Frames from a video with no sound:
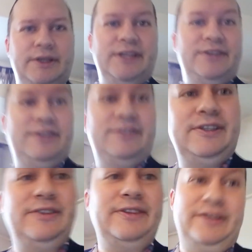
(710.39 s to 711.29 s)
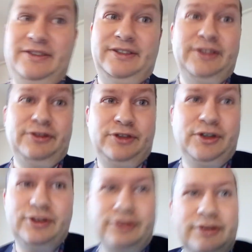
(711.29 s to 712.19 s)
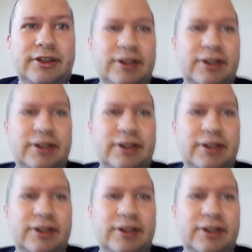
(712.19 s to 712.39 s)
in this city that isn't good.